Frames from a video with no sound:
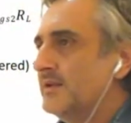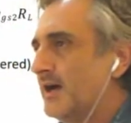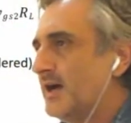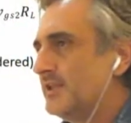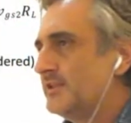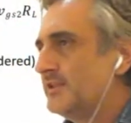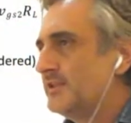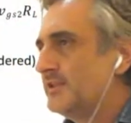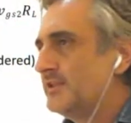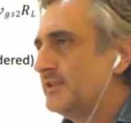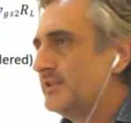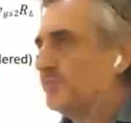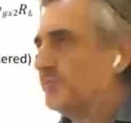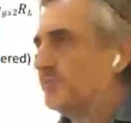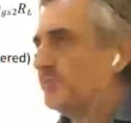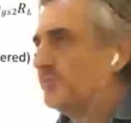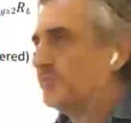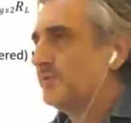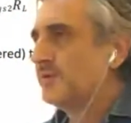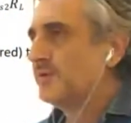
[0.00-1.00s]
And we
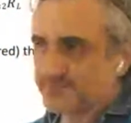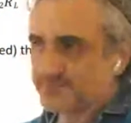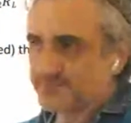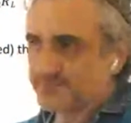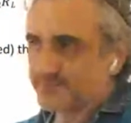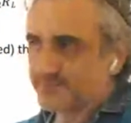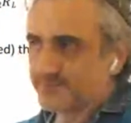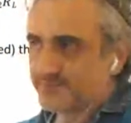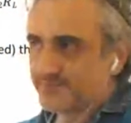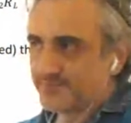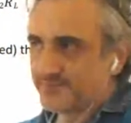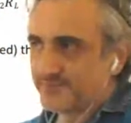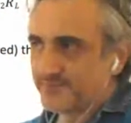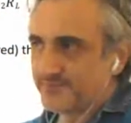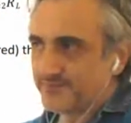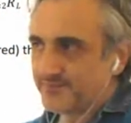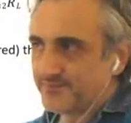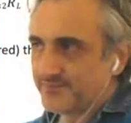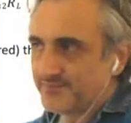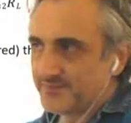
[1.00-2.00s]
replace
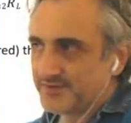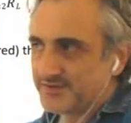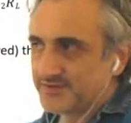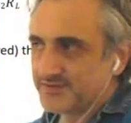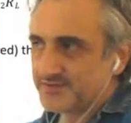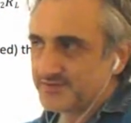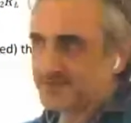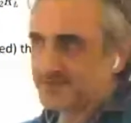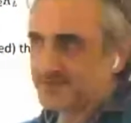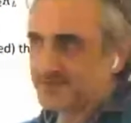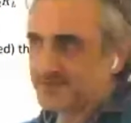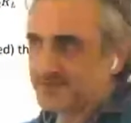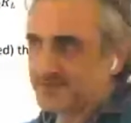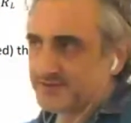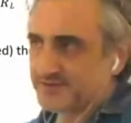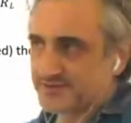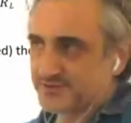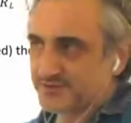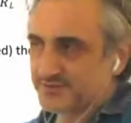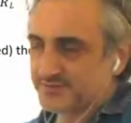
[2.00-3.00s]
the
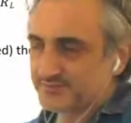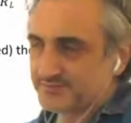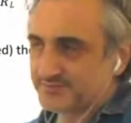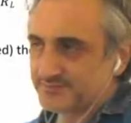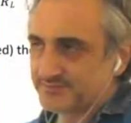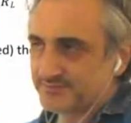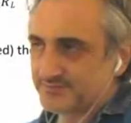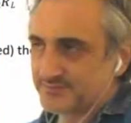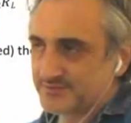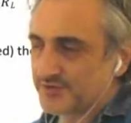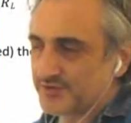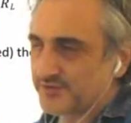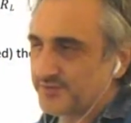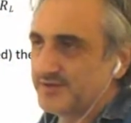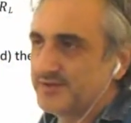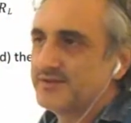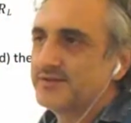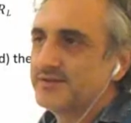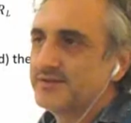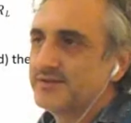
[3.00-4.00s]
transistor, sorry,
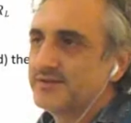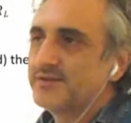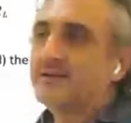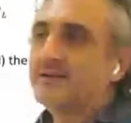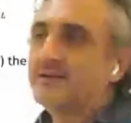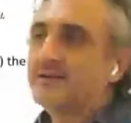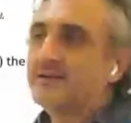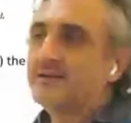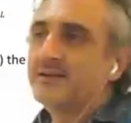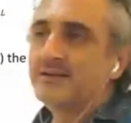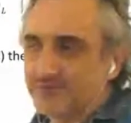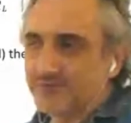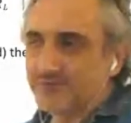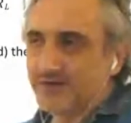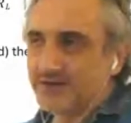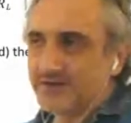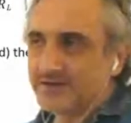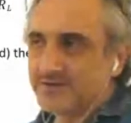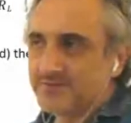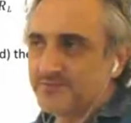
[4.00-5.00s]
the
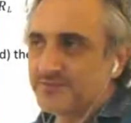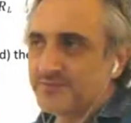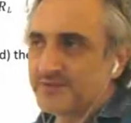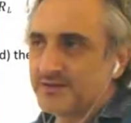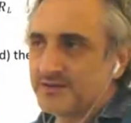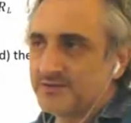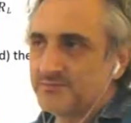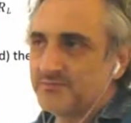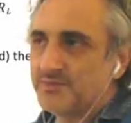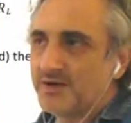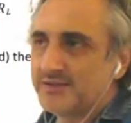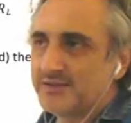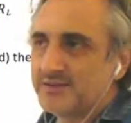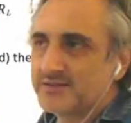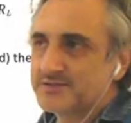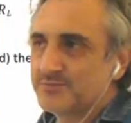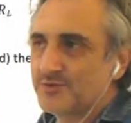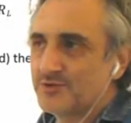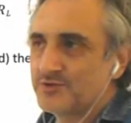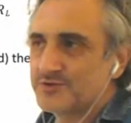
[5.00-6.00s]
amplifier by
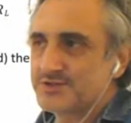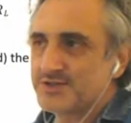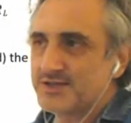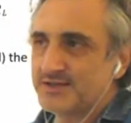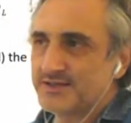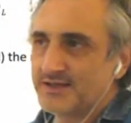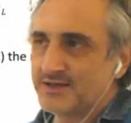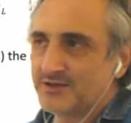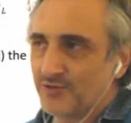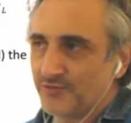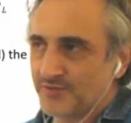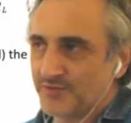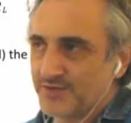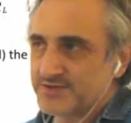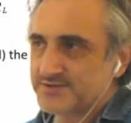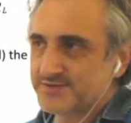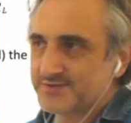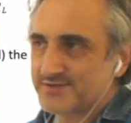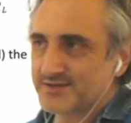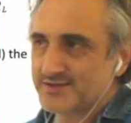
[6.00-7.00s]
the small signal of
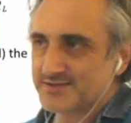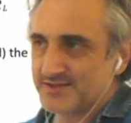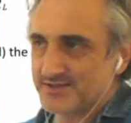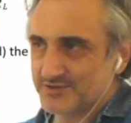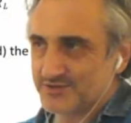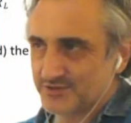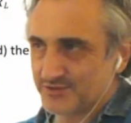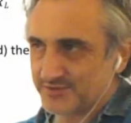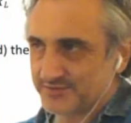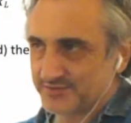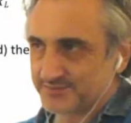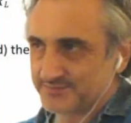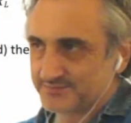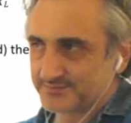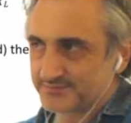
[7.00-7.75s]
each transistor.